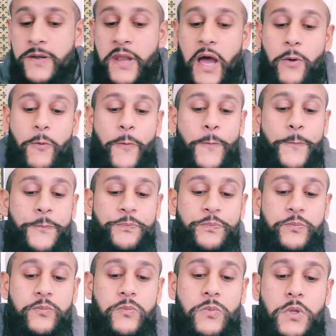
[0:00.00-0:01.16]
Now,
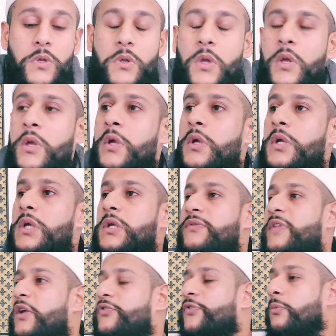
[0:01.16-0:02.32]

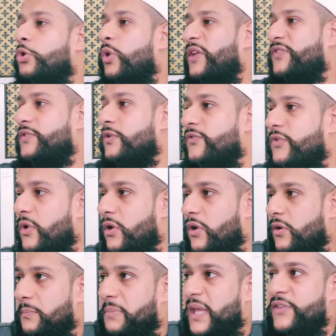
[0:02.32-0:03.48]
there are some questions
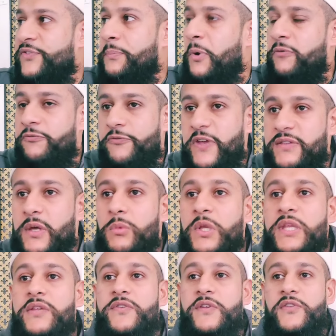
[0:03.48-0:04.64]
based upon fiqh that
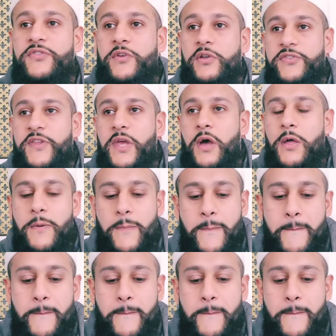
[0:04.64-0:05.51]
we need to discuss here.